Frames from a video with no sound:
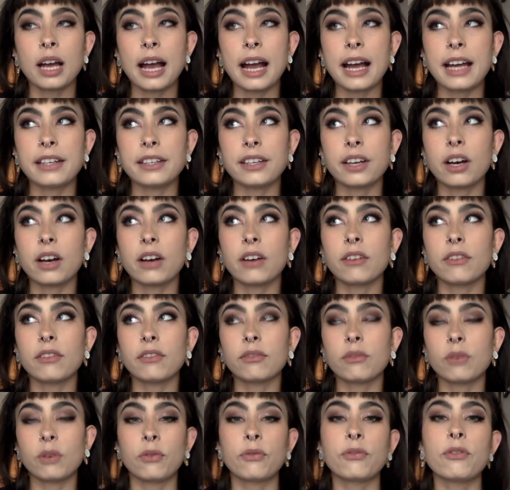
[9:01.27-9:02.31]
And,
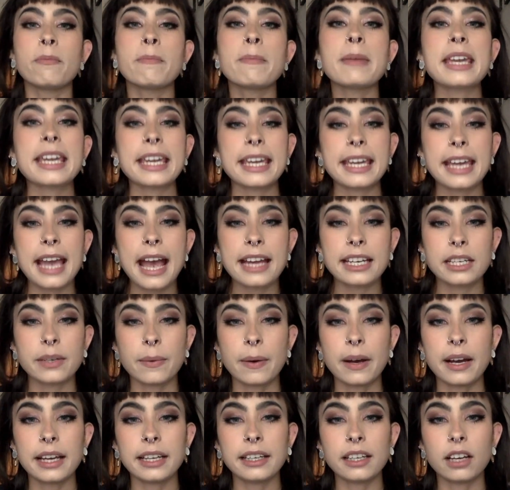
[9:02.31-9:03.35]
well, for me
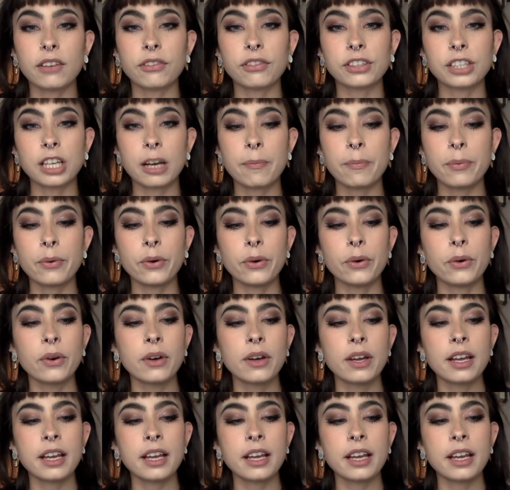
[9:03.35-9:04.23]
anyway, like, for example,